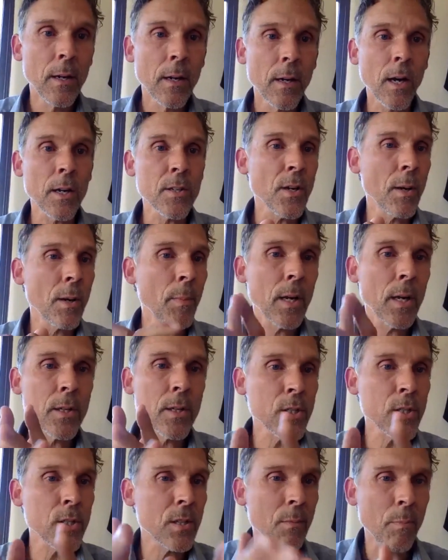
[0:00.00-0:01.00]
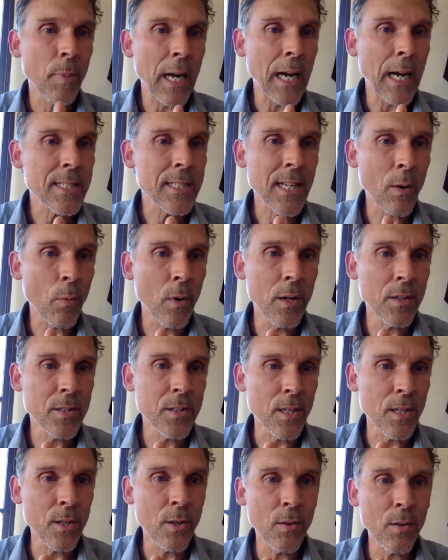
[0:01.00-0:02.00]
Kazu, I'm gonna just pass that one
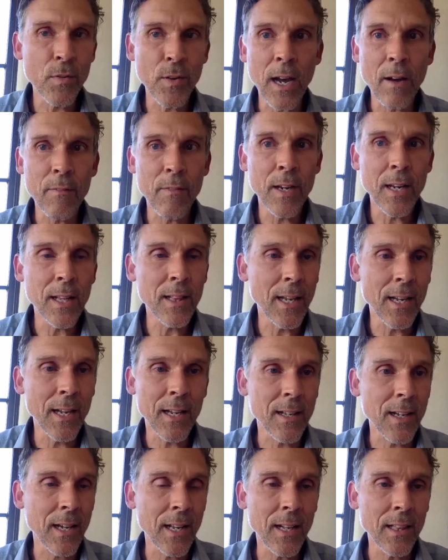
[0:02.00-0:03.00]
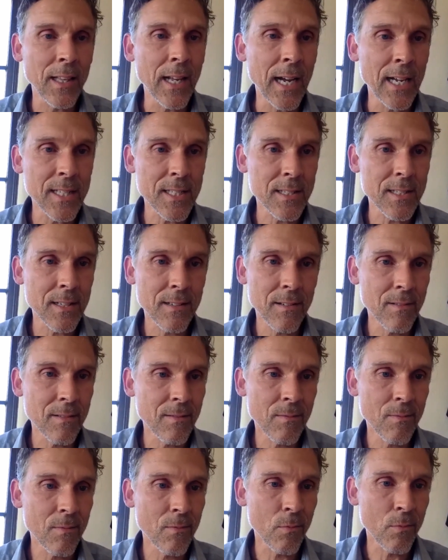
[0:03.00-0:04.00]
to you if you have any like kind of last
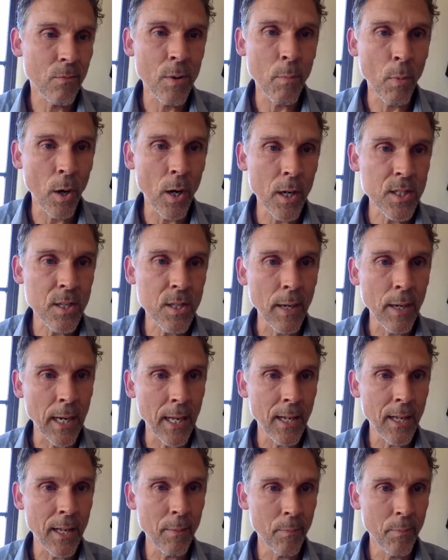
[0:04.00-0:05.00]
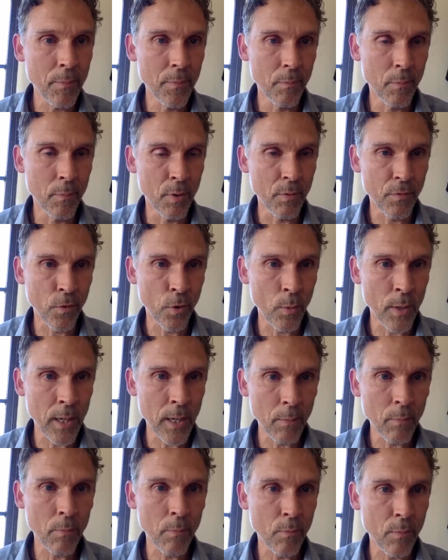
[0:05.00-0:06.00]
remarks about it before
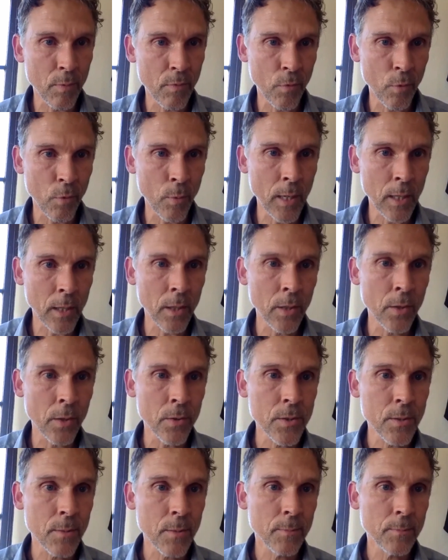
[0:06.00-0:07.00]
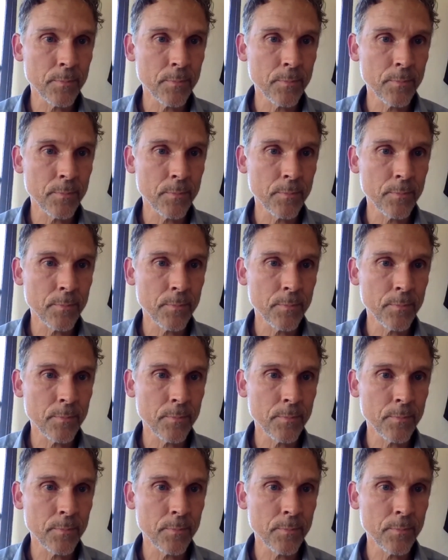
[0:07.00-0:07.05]
we close.